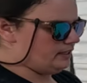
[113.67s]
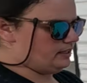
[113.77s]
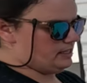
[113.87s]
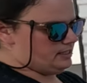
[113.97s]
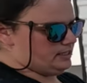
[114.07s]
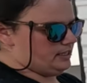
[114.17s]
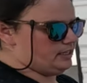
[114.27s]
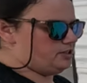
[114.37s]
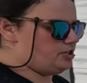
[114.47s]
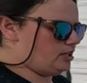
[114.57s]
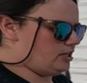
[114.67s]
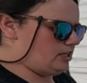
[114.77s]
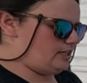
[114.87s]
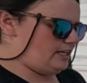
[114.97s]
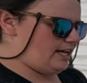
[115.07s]
This is an inch and
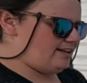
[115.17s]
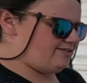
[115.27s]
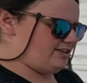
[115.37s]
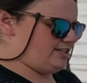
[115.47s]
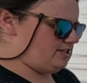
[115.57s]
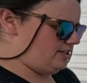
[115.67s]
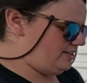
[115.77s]
a eighth or inch and a